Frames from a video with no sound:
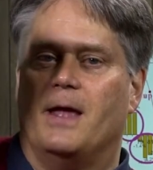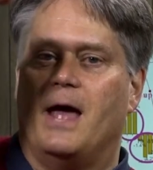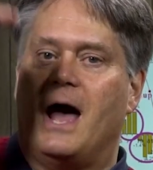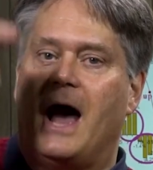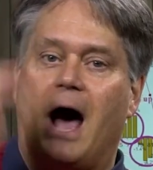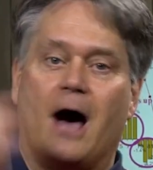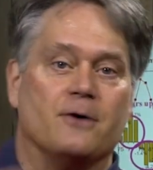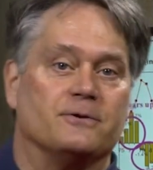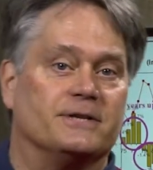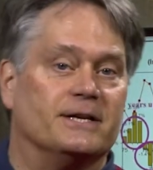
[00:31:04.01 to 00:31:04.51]

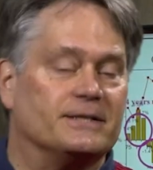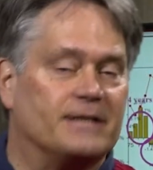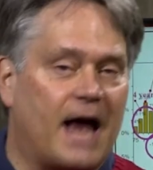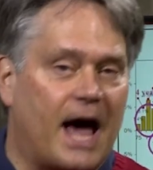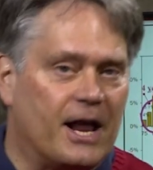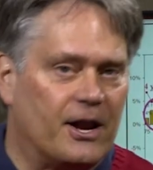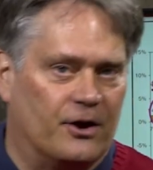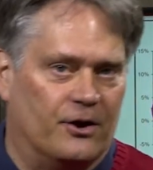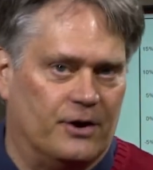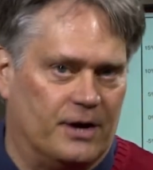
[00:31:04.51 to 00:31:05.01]
Housing is
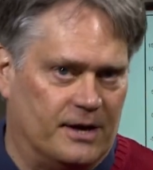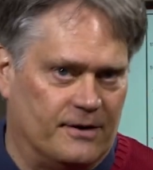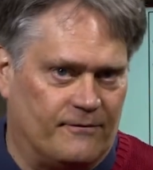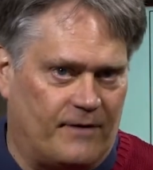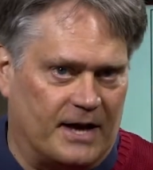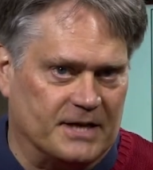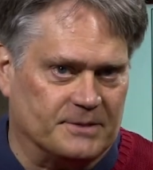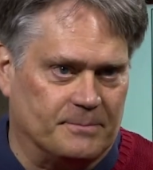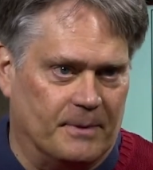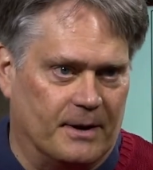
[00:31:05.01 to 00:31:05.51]
not a good
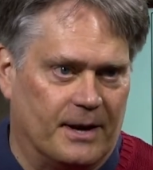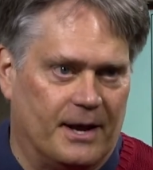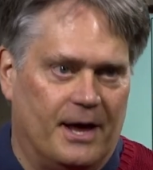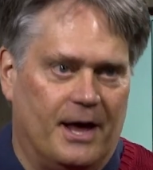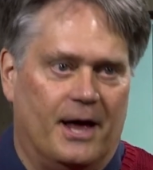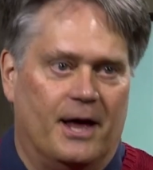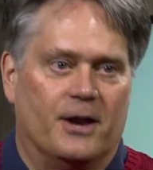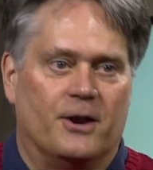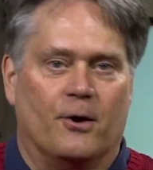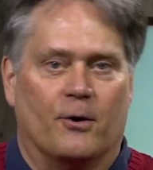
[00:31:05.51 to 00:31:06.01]
investment.
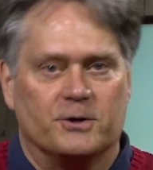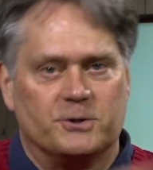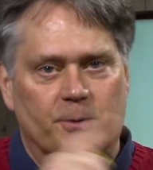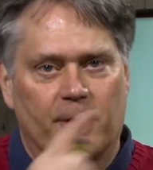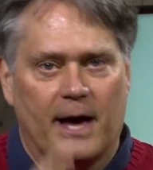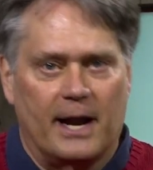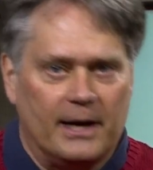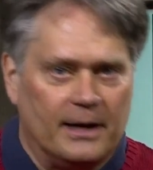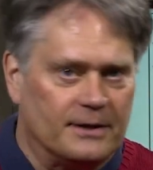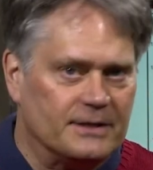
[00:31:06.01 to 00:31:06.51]
Notice we
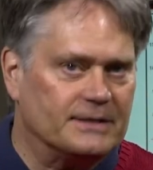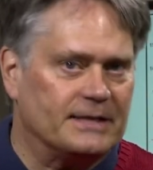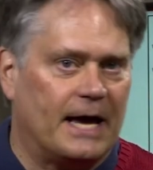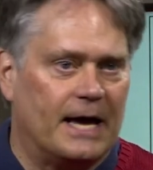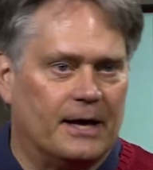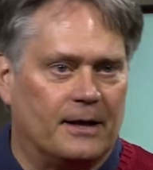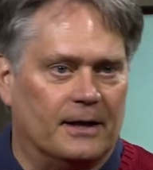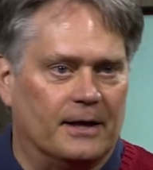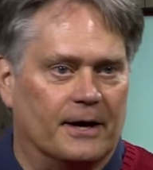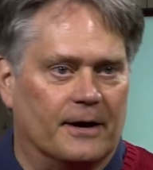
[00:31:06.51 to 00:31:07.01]
got a little
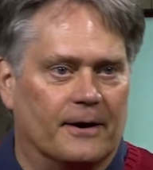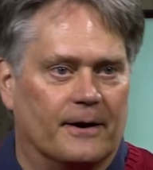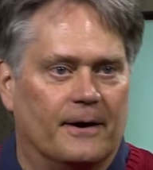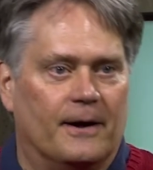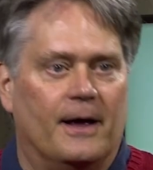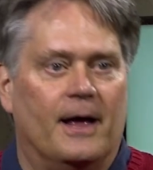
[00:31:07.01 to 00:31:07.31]
cycle here.